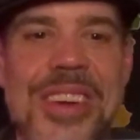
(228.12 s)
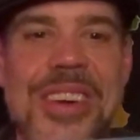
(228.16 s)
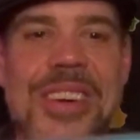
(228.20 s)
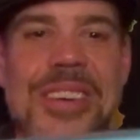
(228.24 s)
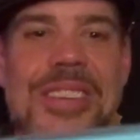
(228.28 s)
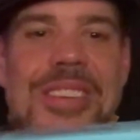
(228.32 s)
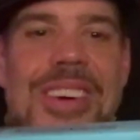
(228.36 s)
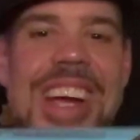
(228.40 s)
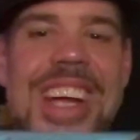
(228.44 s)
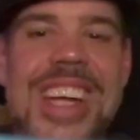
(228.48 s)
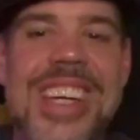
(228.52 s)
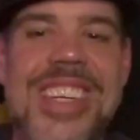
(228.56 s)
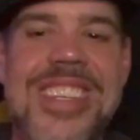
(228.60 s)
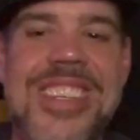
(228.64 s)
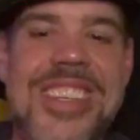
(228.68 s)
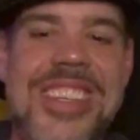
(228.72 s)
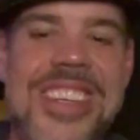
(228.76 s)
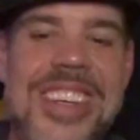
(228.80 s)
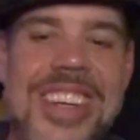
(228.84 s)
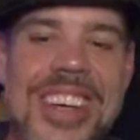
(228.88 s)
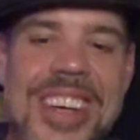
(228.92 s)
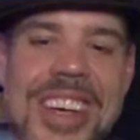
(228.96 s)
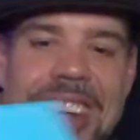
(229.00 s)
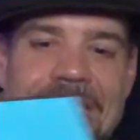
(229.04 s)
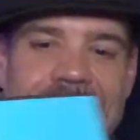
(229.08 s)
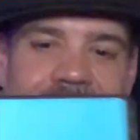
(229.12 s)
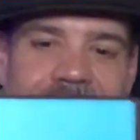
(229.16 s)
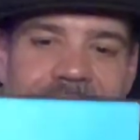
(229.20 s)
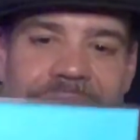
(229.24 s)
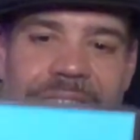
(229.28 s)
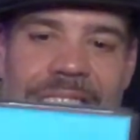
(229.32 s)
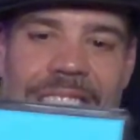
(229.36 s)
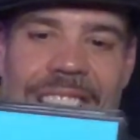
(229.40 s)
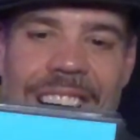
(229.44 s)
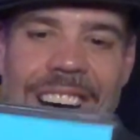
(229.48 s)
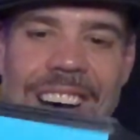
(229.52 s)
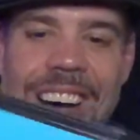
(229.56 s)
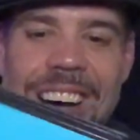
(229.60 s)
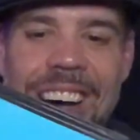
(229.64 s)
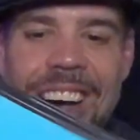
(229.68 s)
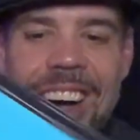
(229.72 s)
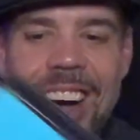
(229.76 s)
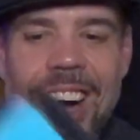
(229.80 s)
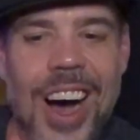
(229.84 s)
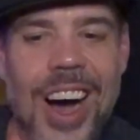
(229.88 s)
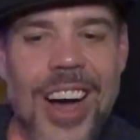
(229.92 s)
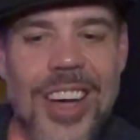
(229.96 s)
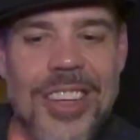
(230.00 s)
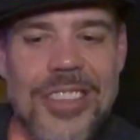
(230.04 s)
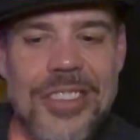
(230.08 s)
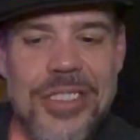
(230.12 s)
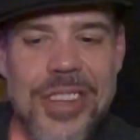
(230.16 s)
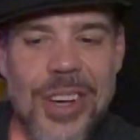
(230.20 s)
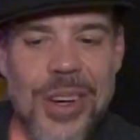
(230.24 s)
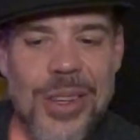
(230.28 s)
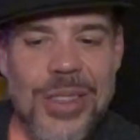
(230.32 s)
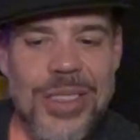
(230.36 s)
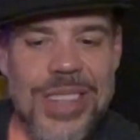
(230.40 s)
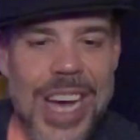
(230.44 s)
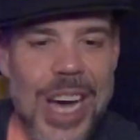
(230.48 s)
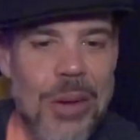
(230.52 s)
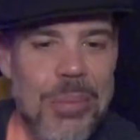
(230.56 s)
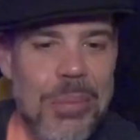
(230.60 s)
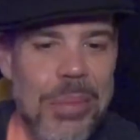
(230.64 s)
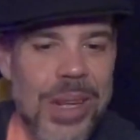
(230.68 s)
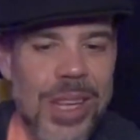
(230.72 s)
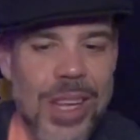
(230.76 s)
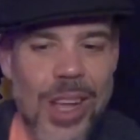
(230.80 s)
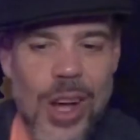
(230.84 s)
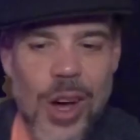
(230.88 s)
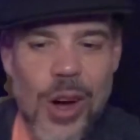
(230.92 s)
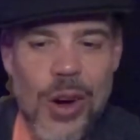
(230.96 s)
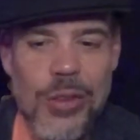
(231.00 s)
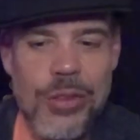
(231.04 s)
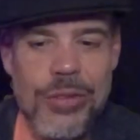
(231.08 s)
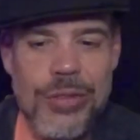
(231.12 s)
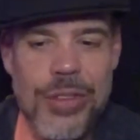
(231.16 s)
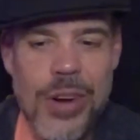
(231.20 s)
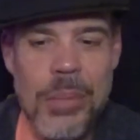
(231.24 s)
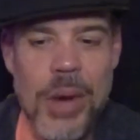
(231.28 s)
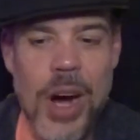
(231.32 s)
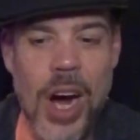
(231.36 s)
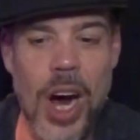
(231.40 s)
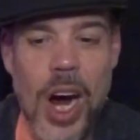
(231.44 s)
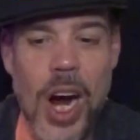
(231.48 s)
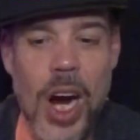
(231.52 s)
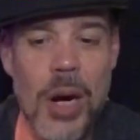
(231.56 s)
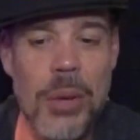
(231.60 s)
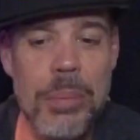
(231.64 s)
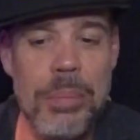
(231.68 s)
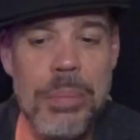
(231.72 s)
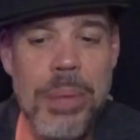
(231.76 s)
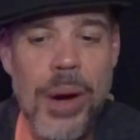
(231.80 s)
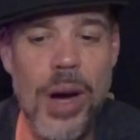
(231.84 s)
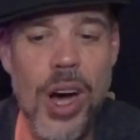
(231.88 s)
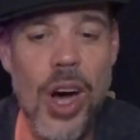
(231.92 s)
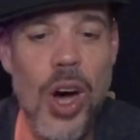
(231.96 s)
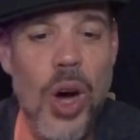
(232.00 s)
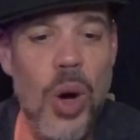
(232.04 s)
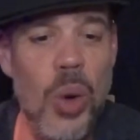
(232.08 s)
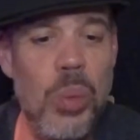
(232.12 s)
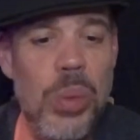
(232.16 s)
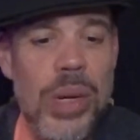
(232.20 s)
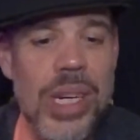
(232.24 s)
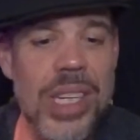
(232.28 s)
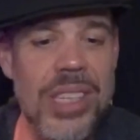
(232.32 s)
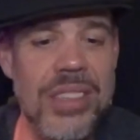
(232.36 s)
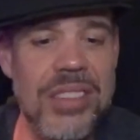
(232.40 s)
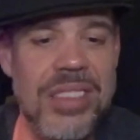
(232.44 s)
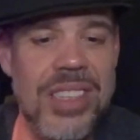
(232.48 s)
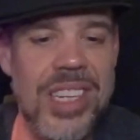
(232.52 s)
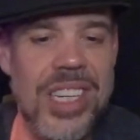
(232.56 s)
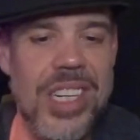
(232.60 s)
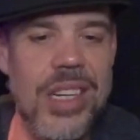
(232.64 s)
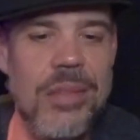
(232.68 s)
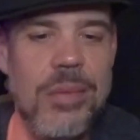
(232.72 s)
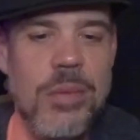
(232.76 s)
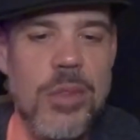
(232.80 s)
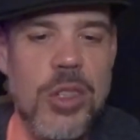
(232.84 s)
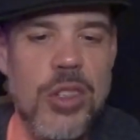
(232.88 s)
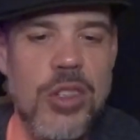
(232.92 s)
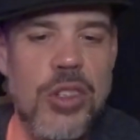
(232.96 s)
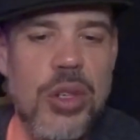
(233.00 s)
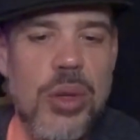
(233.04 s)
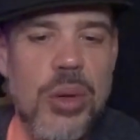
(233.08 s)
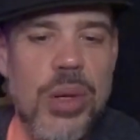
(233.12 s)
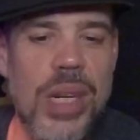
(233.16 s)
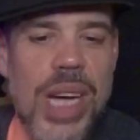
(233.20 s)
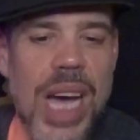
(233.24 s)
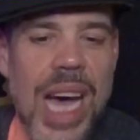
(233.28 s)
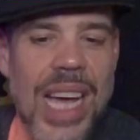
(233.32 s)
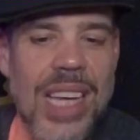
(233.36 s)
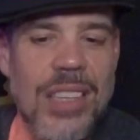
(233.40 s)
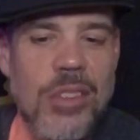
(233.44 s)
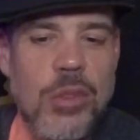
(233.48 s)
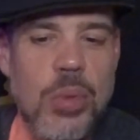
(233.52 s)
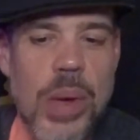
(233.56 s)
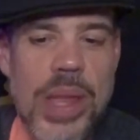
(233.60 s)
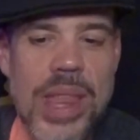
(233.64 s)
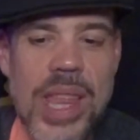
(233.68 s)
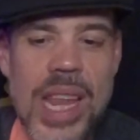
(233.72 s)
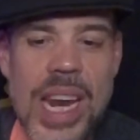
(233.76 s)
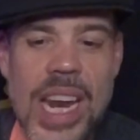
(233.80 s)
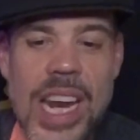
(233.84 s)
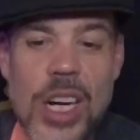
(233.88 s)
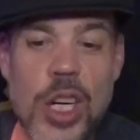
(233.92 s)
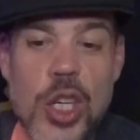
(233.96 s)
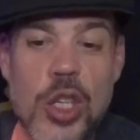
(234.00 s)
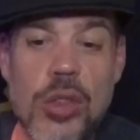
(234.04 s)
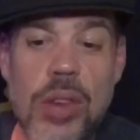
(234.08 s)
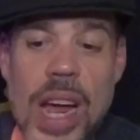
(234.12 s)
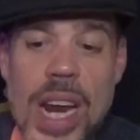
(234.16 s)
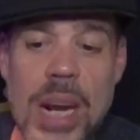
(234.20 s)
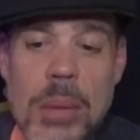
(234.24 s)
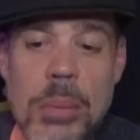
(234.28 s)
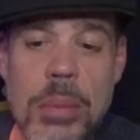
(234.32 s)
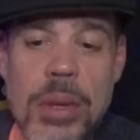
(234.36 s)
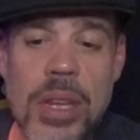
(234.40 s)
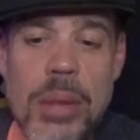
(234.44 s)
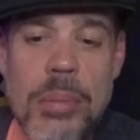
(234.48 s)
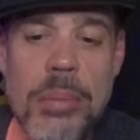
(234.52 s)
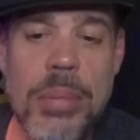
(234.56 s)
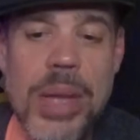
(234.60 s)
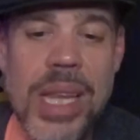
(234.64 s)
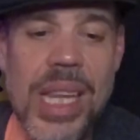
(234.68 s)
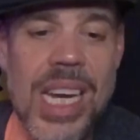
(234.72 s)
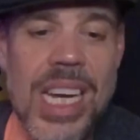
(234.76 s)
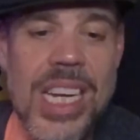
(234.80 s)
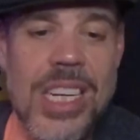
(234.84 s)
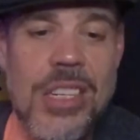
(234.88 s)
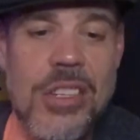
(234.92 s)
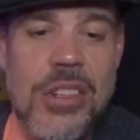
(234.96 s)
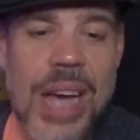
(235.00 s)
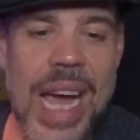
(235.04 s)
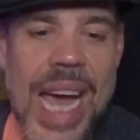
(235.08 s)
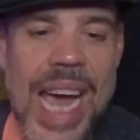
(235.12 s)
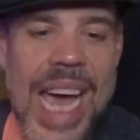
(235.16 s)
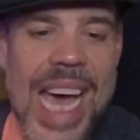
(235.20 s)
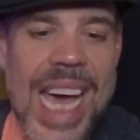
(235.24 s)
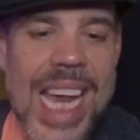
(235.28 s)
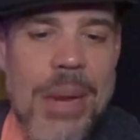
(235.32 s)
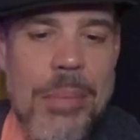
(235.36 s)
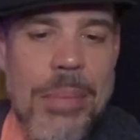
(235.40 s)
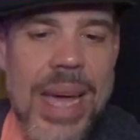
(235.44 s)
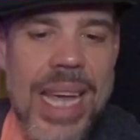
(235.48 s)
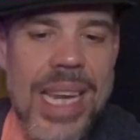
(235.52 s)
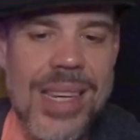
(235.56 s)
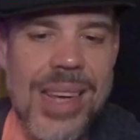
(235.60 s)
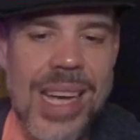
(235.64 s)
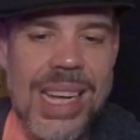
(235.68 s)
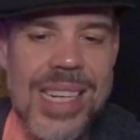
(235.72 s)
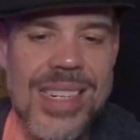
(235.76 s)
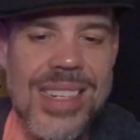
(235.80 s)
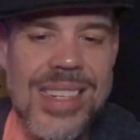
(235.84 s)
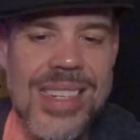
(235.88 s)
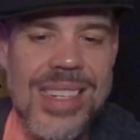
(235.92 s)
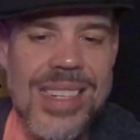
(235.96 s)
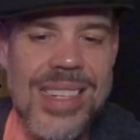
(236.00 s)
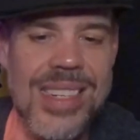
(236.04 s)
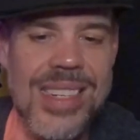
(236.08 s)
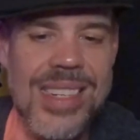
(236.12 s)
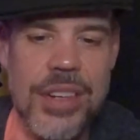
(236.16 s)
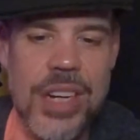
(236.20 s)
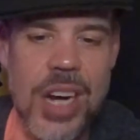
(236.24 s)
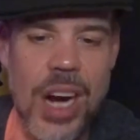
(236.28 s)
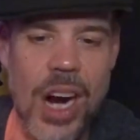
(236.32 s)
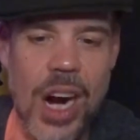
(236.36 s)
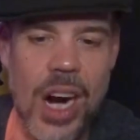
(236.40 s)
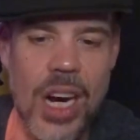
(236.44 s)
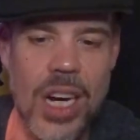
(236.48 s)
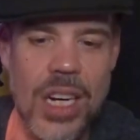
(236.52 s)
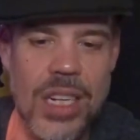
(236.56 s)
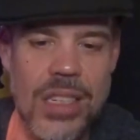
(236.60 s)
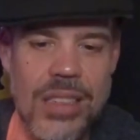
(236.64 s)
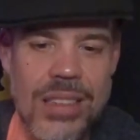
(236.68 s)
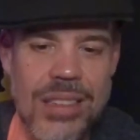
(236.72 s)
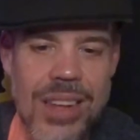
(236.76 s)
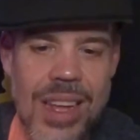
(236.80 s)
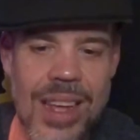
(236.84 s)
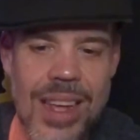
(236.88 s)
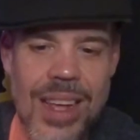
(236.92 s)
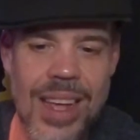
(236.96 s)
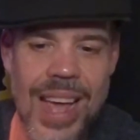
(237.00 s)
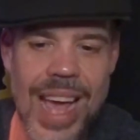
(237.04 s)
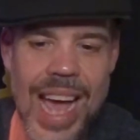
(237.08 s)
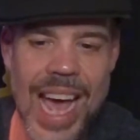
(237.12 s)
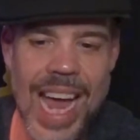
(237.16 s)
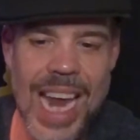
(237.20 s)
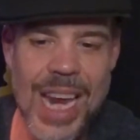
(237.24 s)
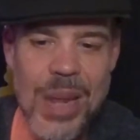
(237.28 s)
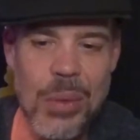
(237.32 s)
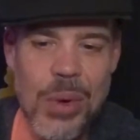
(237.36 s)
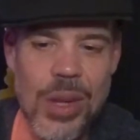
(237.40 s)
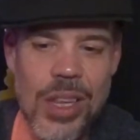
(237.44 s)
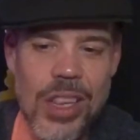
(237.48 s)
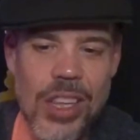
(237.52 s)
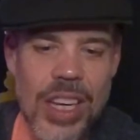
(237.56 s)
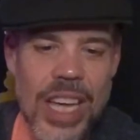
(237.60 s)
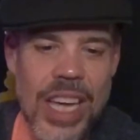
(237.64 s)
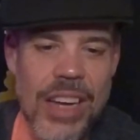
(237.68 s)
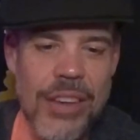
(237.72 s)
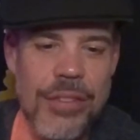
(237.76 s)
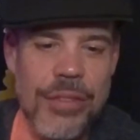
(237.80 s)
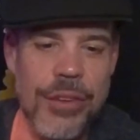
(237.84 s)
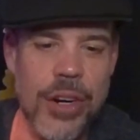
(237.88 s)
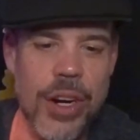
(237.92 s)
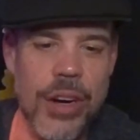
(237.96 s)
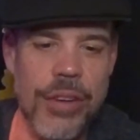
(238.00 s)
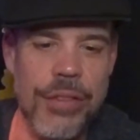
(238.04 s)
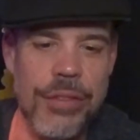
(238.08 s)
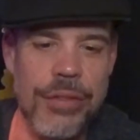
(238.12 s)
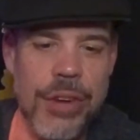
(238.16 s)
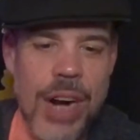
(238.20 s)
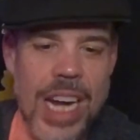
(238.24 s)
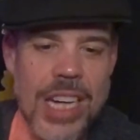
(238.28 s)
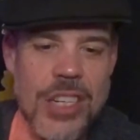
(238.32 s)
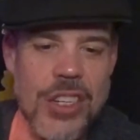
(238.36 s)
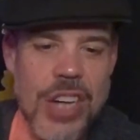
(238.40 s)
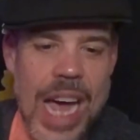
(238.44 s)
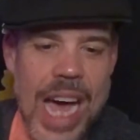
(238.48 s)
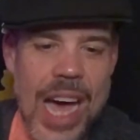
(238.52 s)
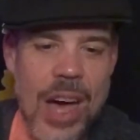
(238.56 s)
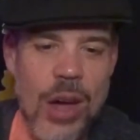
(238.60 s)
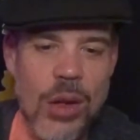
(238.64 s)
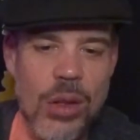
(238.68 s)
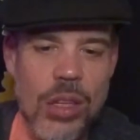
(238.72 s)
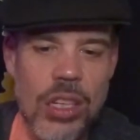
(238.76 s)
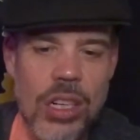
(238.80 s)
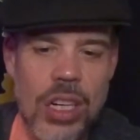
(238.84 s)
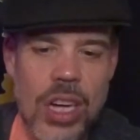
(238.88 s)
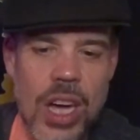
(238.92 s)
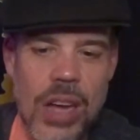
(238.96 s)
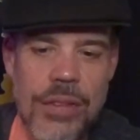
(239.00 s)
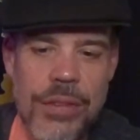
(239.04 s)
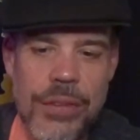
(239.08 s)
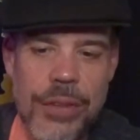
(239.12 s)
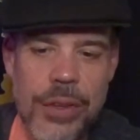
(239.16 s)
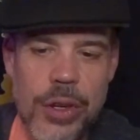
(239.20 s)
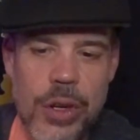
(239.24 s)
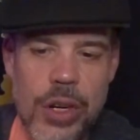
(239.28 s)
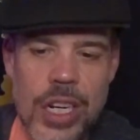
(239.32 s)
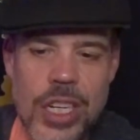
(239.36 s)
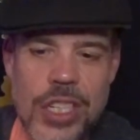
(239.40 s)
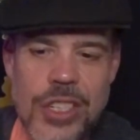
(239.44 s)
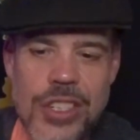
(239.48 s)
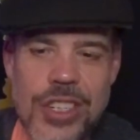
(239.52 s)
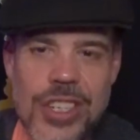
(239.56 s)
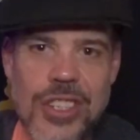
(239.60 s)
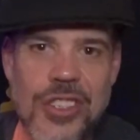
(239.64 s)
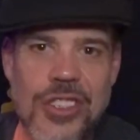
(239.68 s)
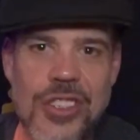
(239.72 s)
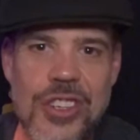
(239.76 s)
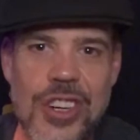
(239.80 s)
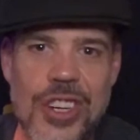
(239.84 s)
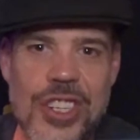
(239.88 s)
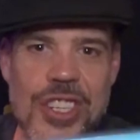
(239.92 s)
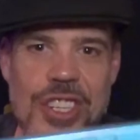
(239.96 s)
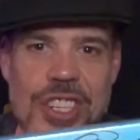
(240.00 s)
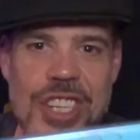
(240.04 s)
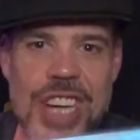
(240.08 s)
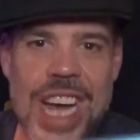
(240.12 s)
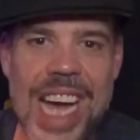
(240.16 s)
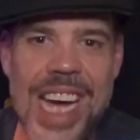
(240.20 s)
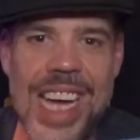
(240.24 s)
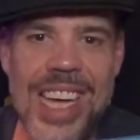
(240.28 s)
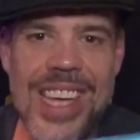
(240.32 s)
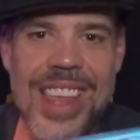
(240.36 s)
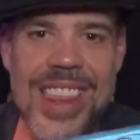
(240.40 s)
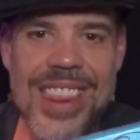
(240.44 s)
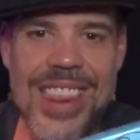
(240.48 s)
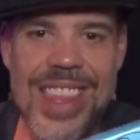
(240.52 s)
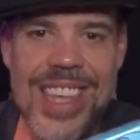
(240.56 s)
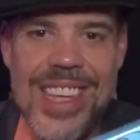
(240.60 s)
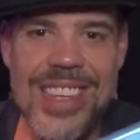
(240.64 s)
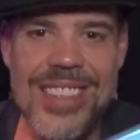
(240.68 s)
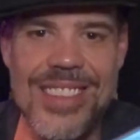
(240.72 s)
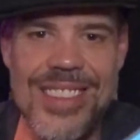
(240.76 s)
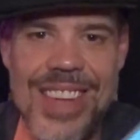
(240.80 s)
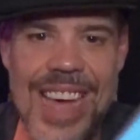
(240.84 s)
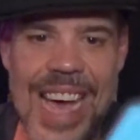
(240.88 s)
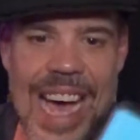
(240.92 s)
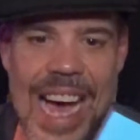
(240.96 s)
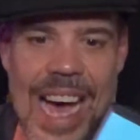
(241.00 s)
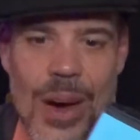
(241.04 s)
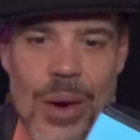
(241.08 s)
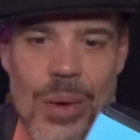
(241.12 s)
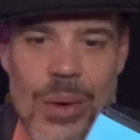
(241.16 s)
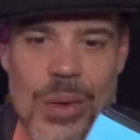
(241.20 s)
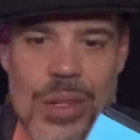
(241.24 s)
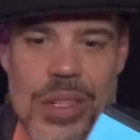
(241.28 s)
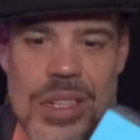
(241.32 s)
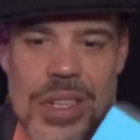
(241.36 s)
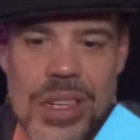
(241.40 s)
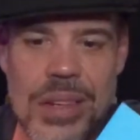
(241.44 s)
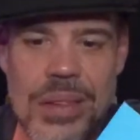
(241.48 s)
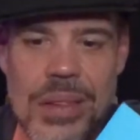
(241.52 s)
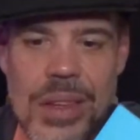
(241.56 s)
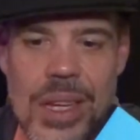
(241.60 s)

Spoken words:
Right? Also down below from R. Paul Wilson. 2 guys with an incredible ability to animate a deck of cards. Anyone looking for a fresh outlook on flourish should check this out.